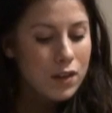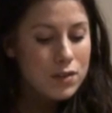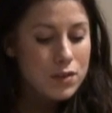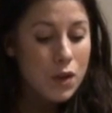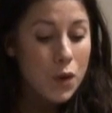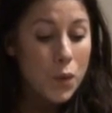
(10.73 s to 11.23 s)

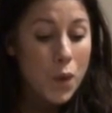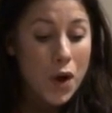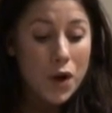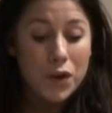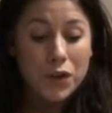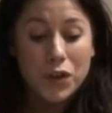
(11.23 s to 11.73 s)
So,
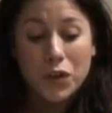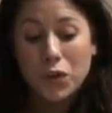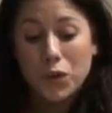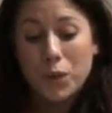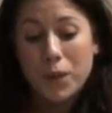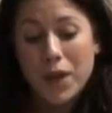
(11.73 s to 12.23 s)
are
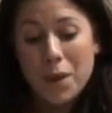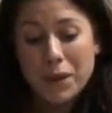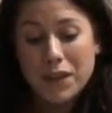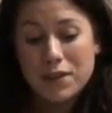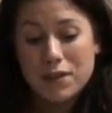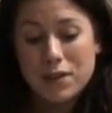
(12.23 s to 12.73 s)
you
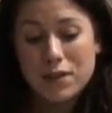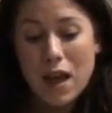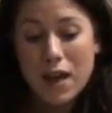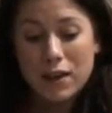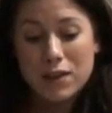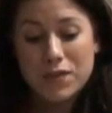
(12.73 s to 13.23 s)
becoming
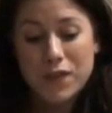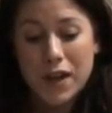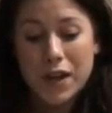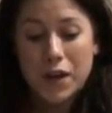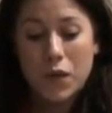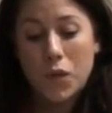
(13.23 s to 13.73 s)

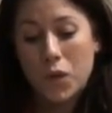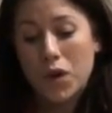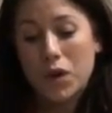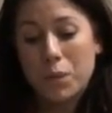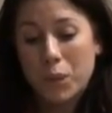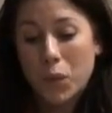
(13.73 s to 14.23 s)
dissatisfied
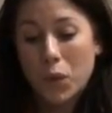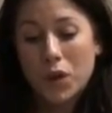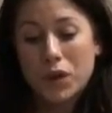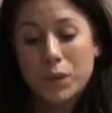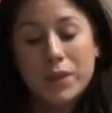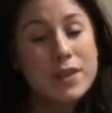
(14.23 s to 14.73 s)
or
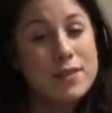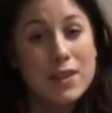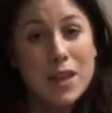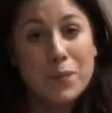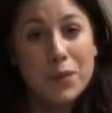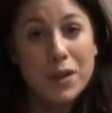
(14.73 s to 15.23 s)
bored with the
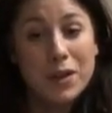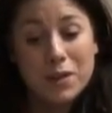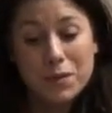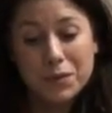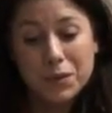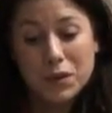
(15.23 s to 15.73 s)
same
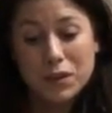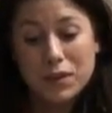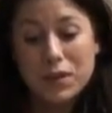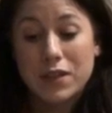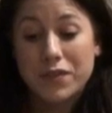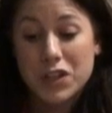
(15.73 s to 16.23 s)
predictable
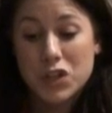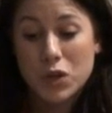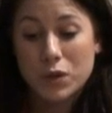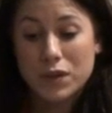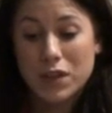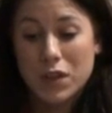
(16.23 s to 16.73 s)
TV
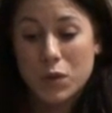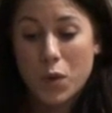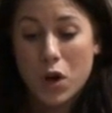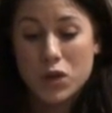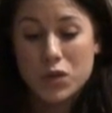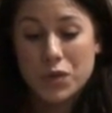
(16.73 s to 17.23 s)
shows that you
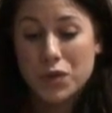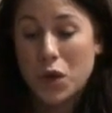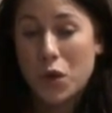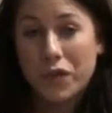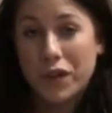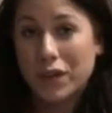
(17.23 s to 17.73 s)
watch with
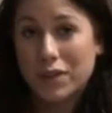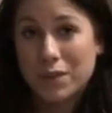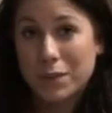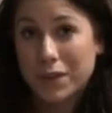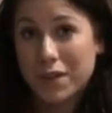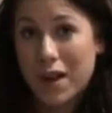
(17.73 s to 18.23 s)
no real
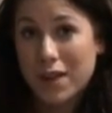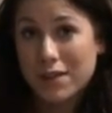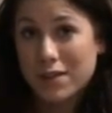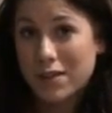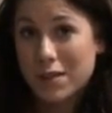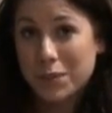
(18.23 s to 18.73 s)

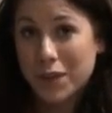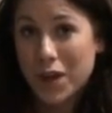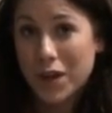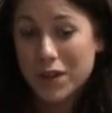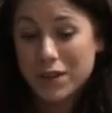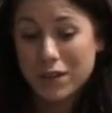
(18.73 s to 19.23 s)
surprise to the
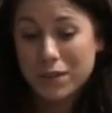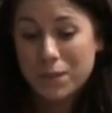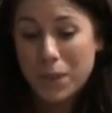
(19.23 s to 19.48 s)
plot?